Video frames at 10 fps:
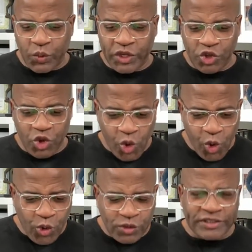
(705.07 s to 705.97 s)
with
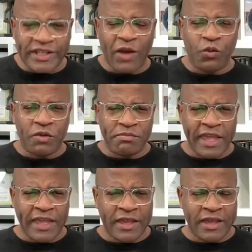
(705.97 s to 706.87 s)
goals that will
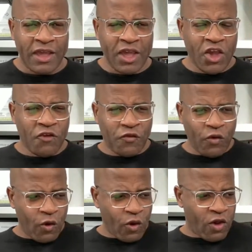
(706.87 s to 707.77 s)
make
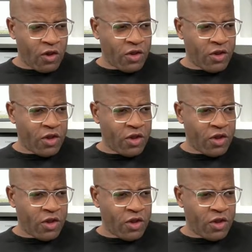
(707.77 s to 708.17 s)
for